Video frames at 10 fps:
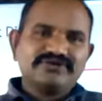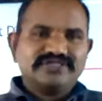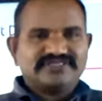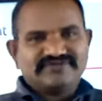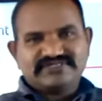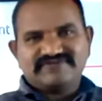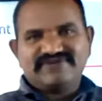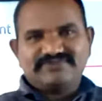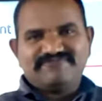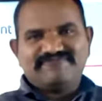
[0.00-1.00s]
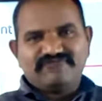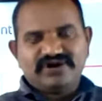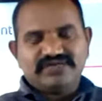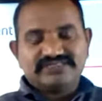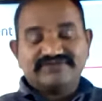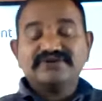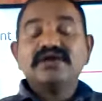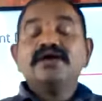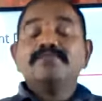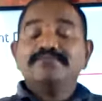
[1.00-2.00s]

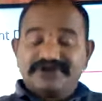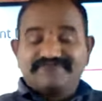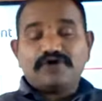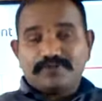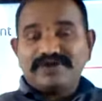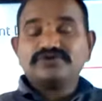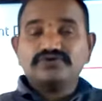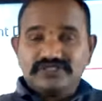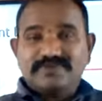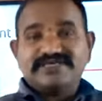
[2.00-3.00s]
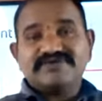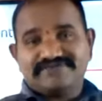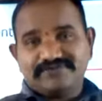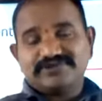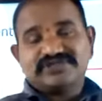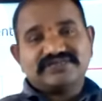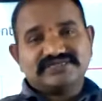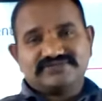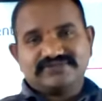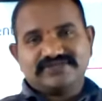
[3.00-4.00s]
7-bit format to display the information on the
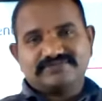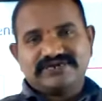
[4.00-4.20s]
7-segment